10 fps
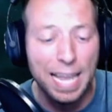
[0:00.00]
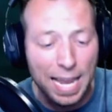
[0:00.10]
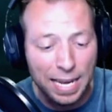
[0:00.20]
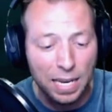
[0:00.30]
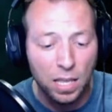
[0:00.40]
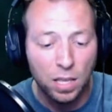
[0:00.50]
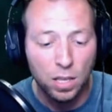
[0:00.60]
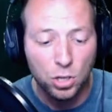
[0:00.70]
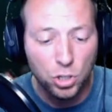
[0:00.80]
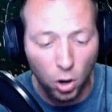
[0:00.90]
in
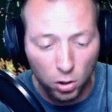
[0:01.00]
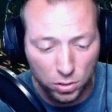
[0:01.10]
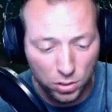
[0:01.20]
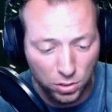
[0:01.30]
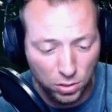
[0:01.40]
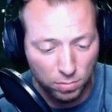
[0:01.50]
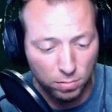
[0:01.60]
charts.